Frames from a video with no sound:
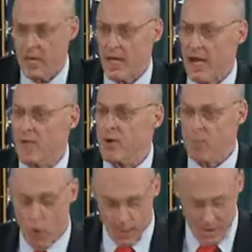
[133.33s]

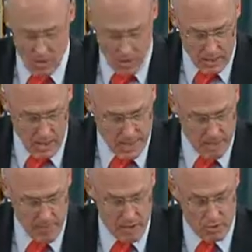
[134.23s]
everyone in our
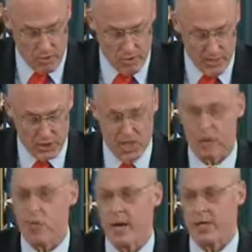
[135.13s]
economy who depends on
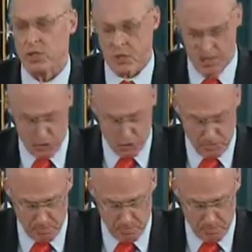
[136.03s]
credit suffers.